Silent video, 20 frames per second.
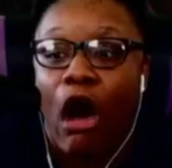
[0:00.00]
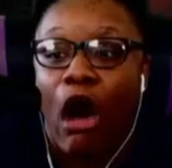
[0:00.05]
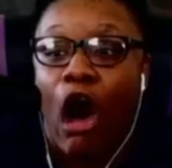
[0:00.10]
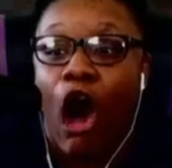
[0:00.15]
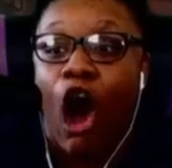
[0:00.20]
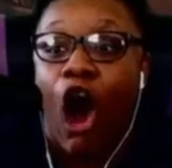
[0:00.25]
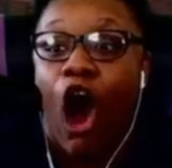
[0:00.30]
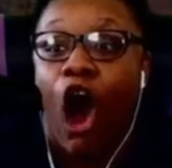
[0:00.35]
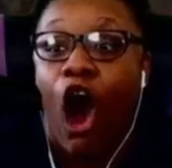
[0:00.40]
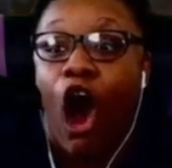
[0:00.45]

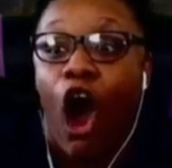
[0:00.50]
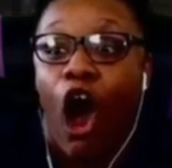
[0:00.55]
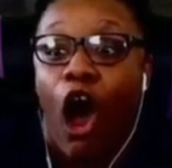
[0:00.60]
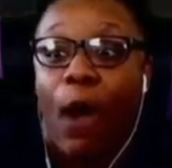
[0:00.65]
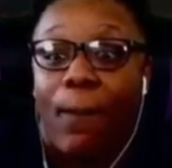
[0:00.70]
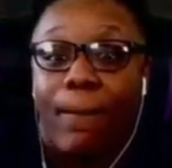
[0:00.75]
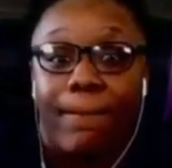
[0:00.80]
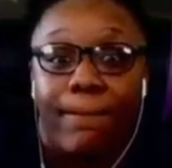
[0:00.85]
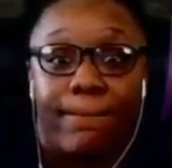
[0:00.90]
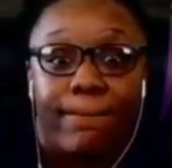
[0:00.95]

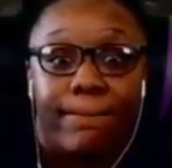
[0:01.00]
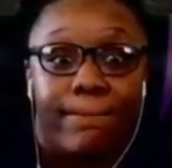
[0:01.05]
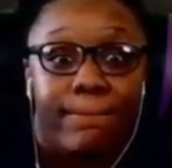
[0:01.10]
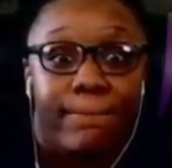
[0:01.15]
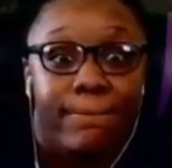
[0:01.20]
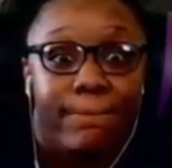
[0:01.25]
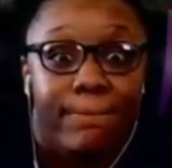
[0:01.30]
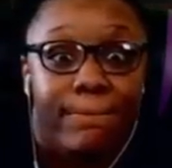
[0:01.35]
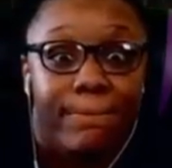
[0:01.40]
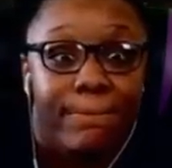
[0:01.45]

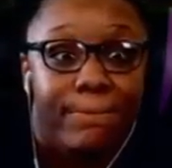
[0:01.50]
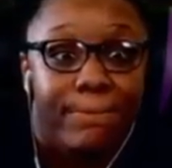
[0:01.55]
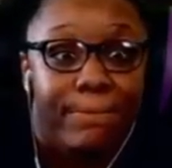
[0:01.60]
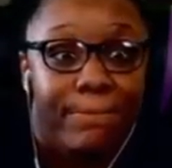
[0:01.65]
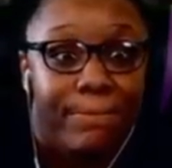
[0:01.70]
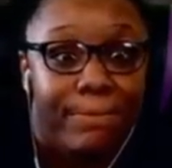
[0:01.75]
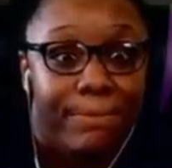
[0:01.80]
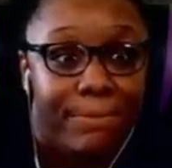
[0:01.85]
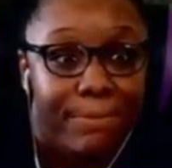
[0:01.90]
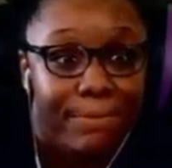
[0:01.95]

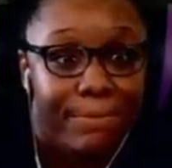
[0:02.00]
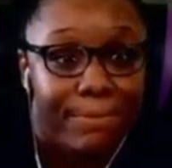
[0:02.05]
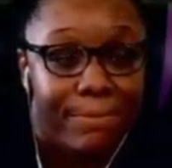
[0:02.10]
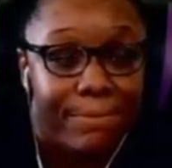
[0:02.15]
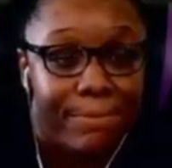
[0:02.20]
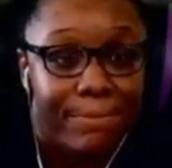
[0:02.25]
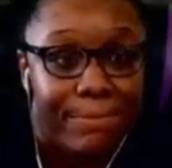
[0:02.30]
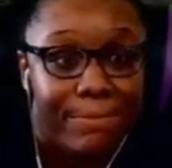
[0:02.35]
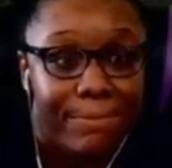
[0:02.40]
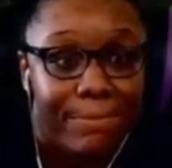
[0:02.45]

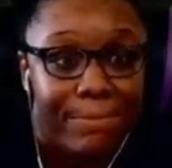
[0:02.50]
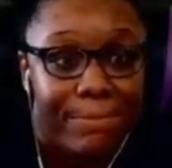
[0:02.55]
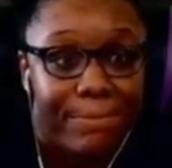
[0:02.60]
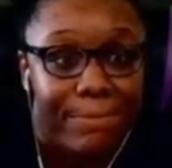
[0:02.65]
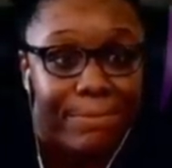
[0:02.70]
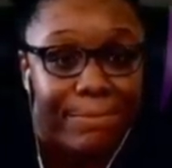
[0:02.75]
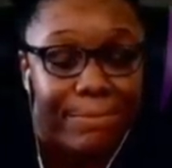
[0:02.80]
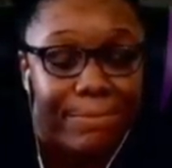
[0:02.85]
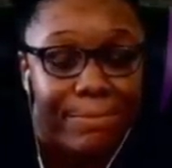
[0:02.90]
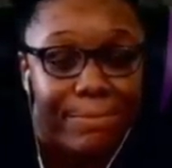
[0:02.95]

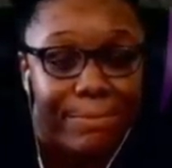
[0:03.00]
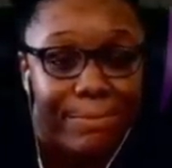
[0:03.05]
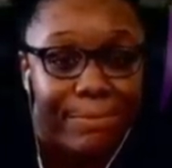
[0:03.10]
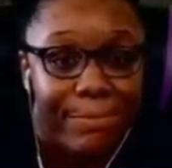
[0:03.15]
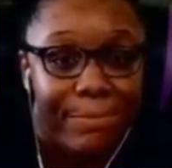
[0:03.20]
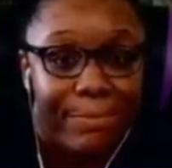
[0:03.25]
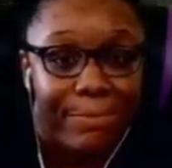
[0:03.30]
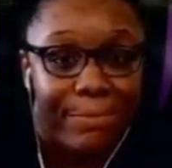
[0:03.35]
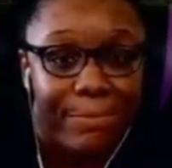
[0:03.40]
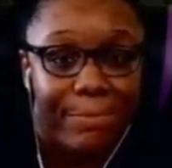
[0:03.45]

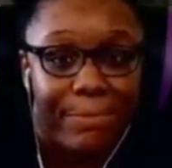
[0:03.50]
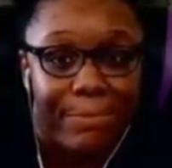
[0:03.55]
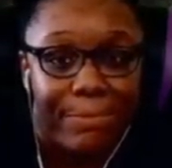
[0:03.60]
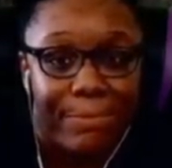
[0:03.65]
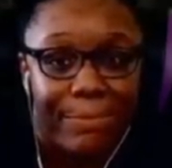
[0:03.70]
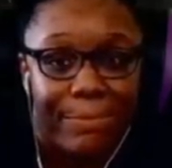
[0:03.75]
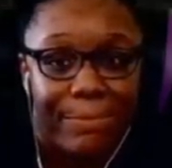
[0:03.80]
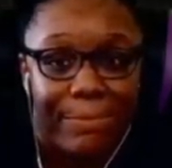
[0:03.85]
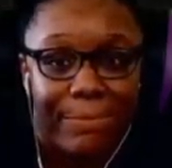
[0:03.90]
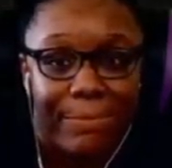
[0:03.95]

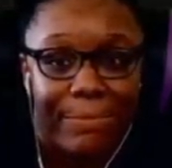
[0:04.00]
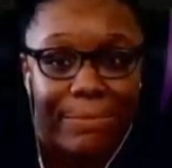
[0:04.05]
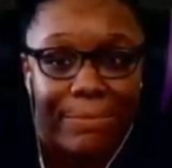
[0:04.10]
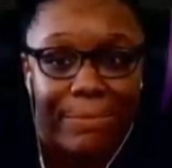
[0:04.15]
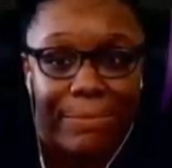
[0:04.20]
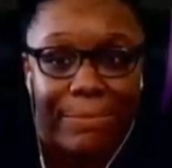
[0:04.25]
No one is speaking in this clip.